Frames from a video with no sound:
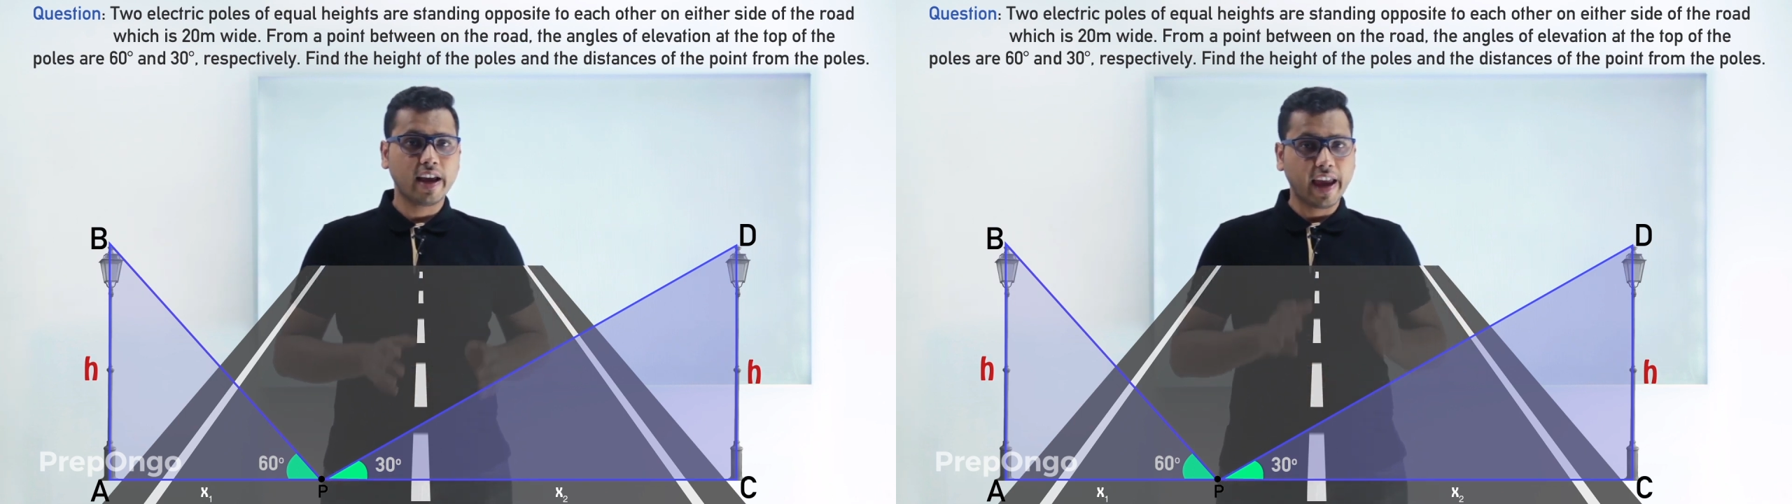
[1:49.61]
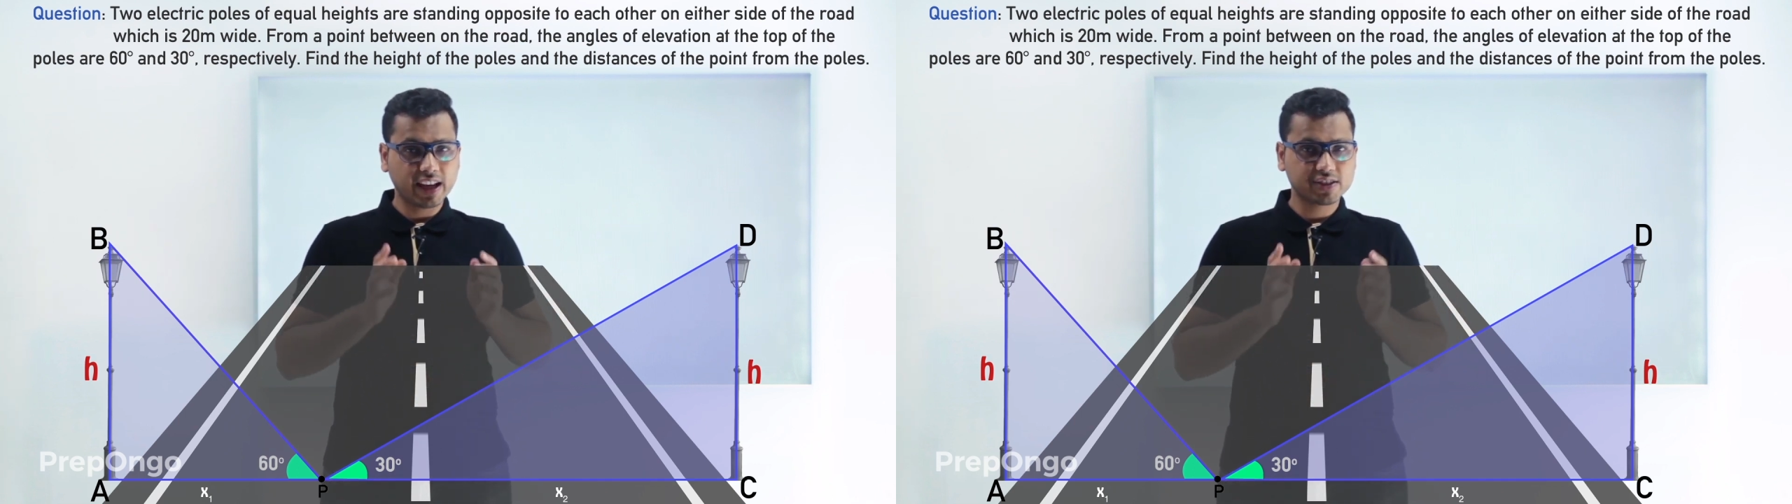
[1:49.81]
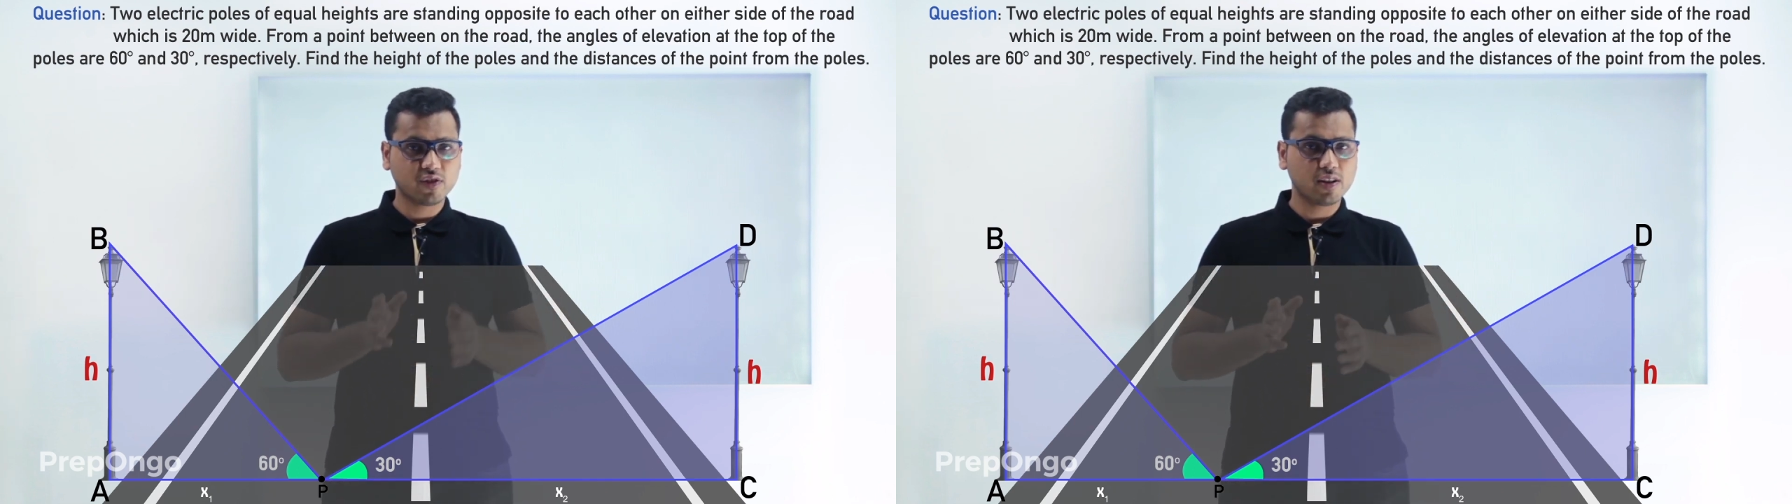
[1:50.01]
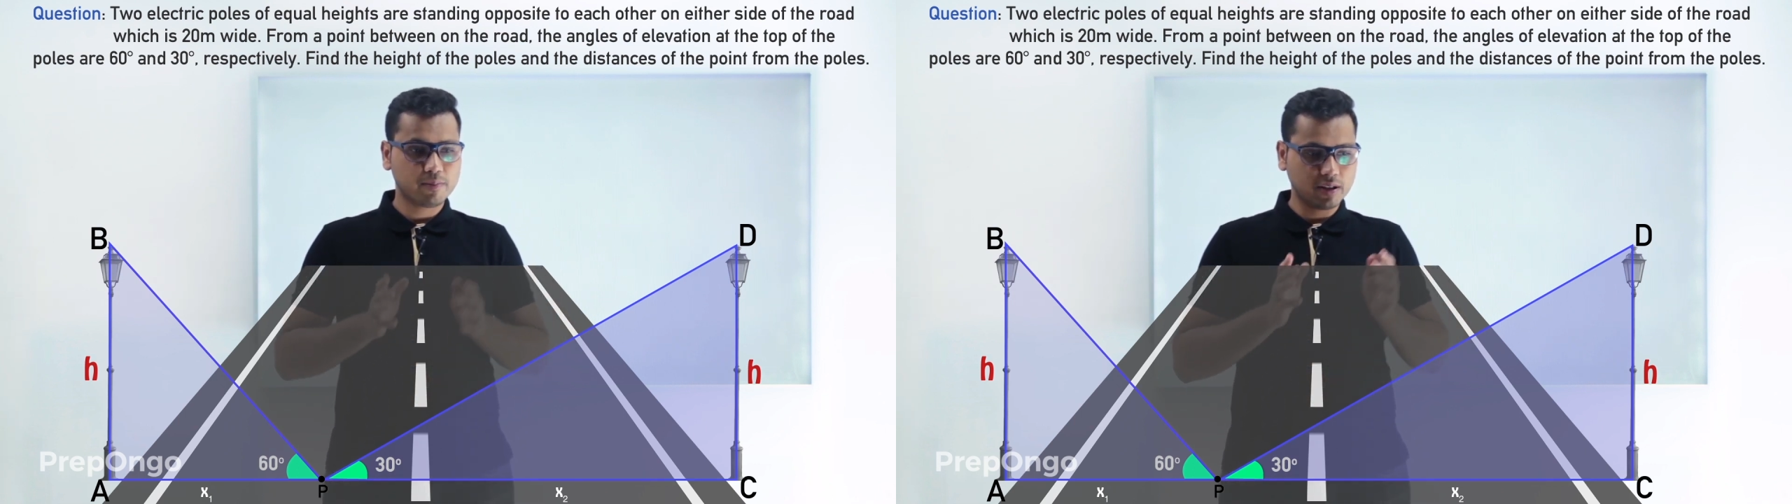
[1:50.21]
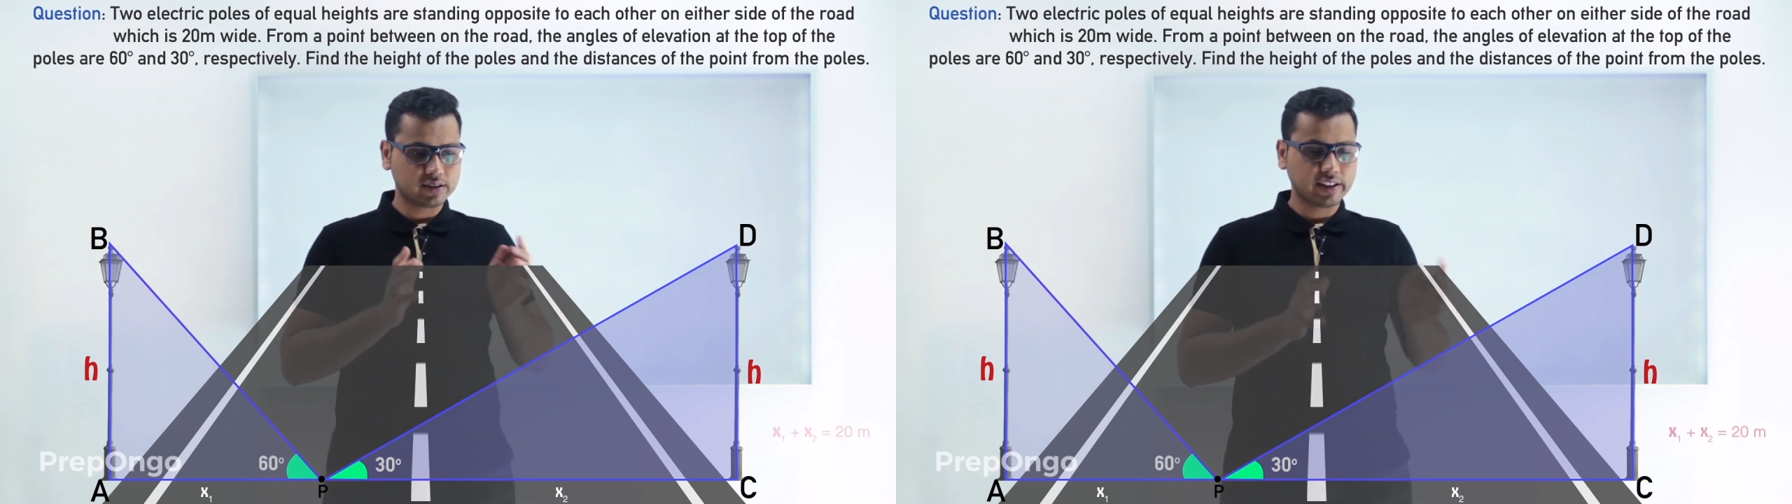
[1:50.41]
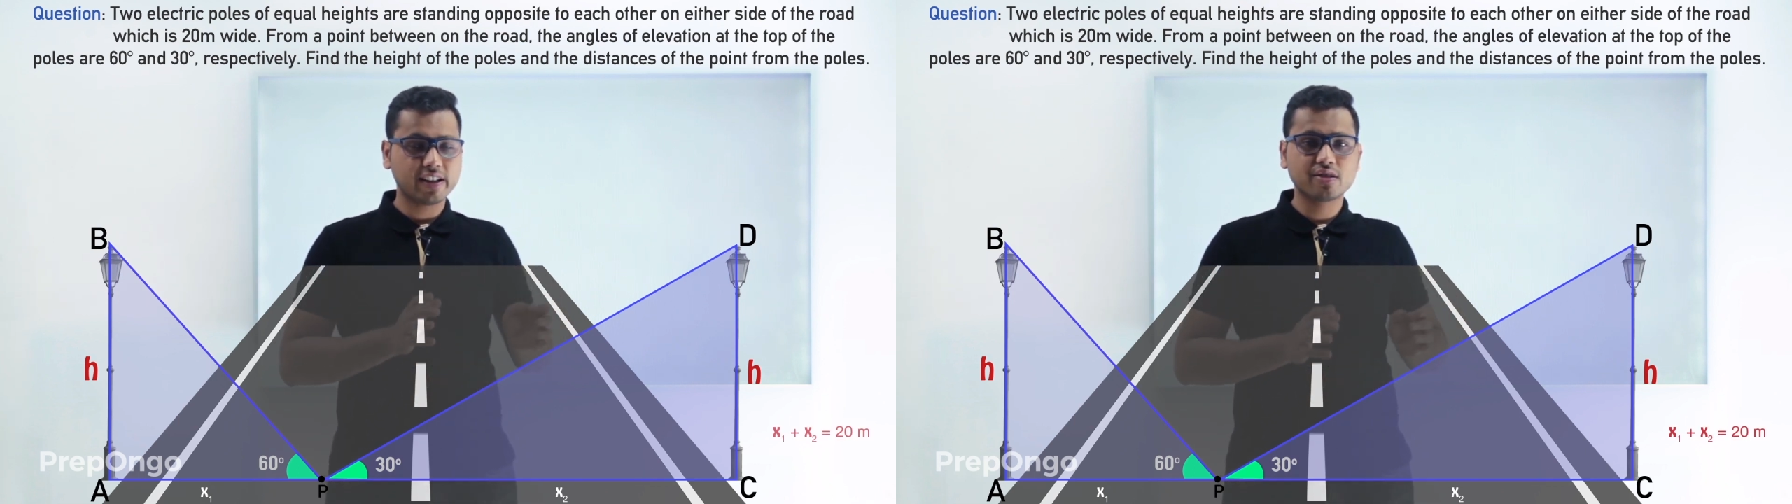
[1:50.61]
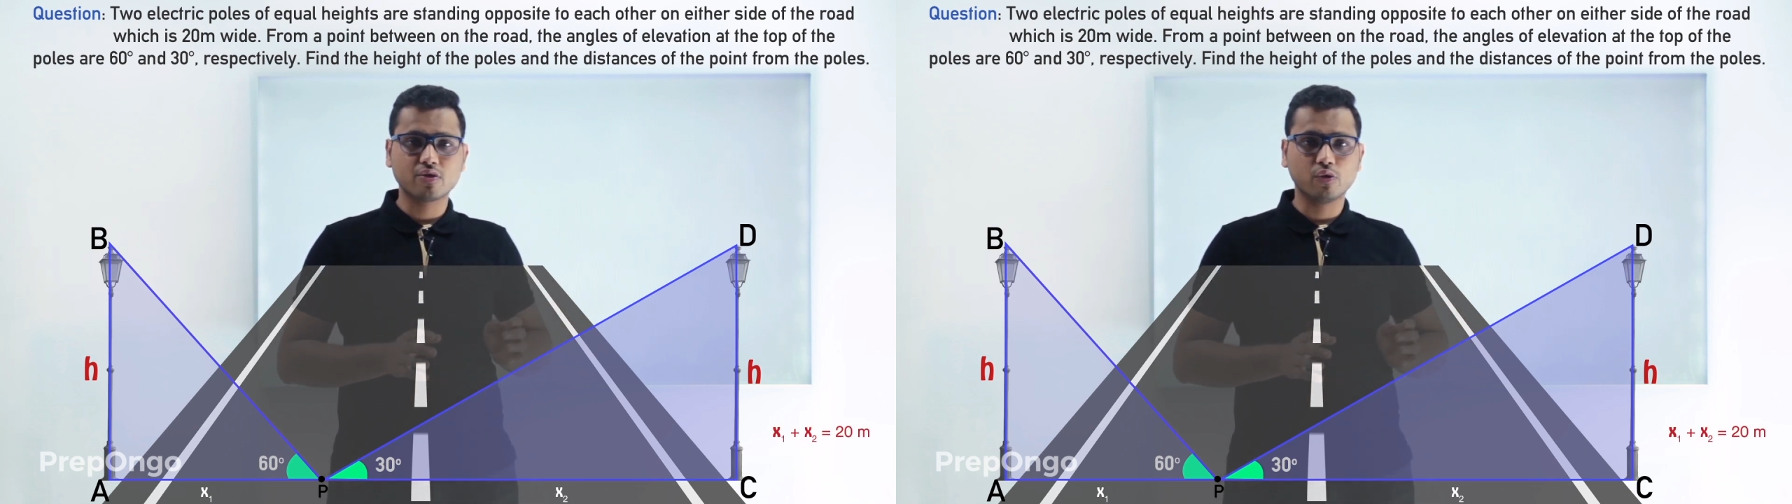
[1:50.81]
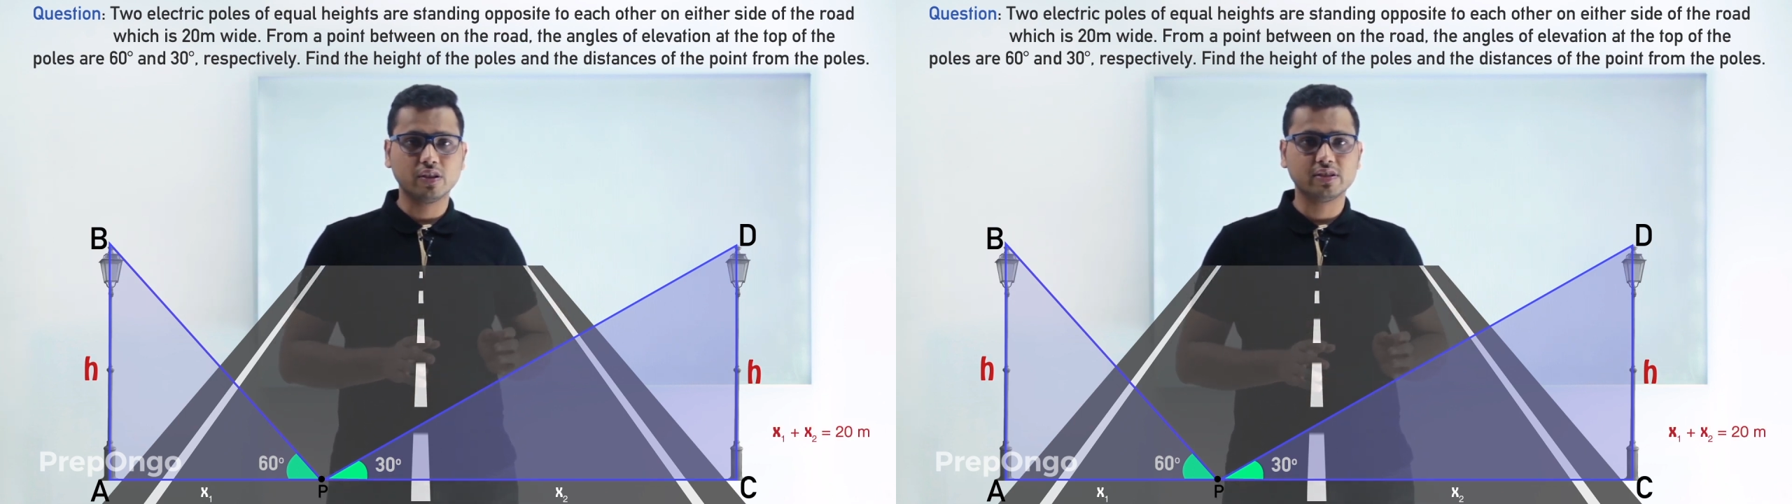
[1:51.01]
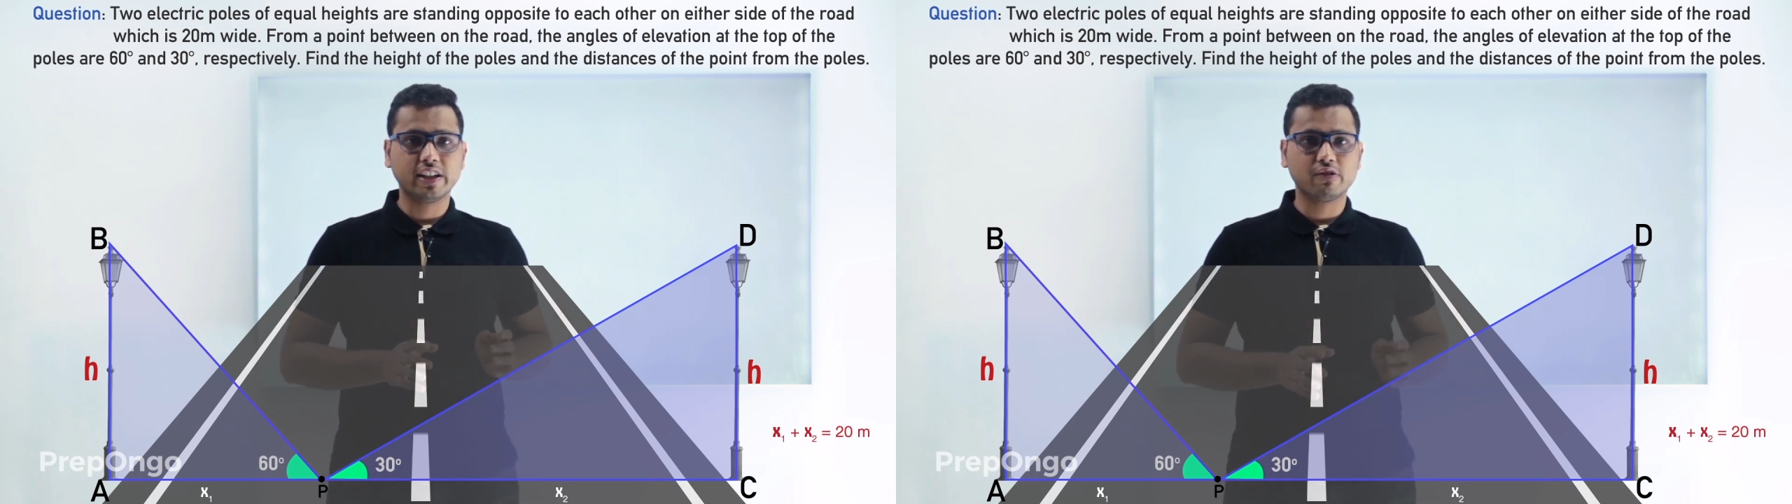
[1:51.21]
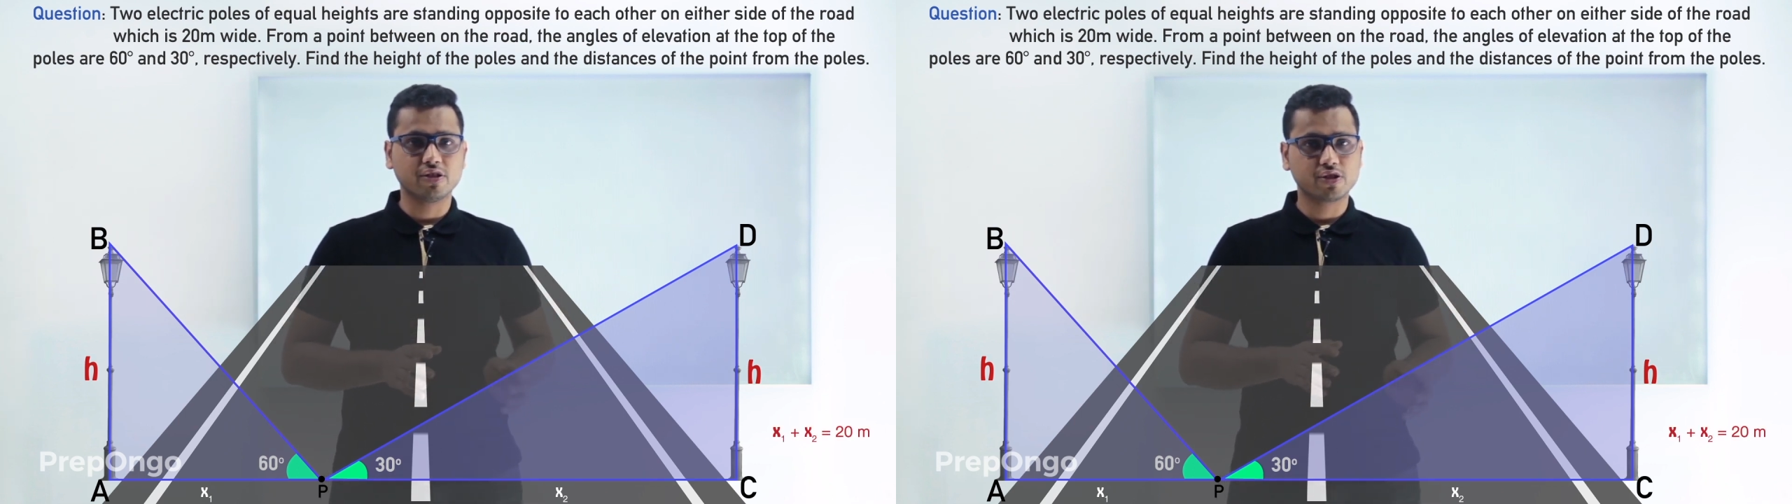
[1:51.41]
x1 plus x2 is equals